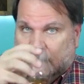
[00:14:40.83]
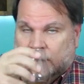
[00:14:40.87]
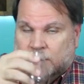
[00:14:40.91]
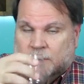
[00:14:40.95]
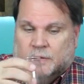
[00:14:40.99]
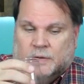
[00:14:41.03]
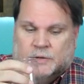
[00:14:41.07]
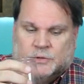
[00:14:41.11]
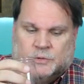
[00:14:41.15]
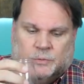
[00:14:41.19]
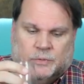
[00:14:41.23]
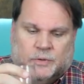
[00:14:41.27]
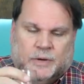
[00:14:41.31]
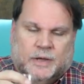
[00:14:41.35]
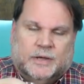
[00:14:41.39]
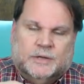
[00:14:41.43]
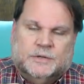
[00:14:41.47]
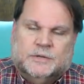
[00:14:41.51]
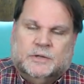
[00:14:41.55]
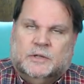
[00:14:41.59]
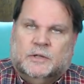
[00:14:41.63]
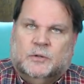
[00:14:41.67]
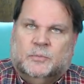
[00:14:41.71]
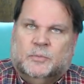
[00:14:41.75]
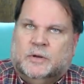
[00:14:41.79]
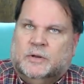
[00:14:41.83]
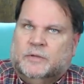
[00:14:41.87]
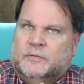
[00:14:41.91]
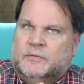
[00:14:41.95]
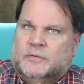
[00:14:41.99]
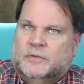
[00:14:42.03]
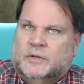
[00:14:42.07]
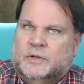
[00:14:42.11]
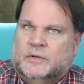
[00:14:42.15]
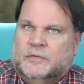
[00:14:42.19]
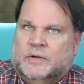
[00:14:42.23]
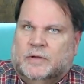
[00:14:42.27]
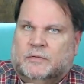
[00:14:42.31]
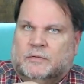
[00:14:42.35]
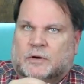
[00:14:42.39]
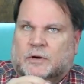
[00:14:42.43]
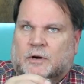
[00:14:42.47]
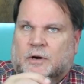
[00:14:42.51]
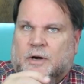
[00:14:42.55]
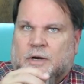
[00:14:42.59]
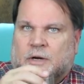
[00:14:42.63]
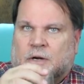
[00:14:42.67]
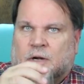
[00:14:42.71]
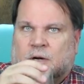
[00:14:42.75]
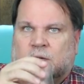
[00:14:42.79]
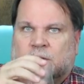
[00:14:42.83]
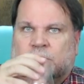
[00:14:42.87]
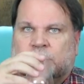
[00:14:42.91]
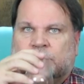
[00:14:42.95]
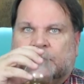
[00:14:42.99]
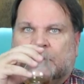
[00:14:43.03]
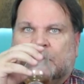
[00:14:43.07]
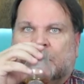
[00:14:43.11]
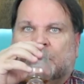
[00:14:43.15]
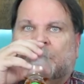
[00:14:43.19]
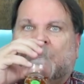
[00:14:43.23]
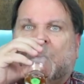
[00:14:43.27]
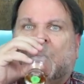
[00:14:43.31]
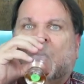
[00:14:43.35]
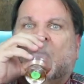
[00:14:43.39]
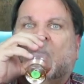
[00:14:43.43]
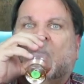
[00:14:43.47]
and this one has a little bit of evergreen on it. So,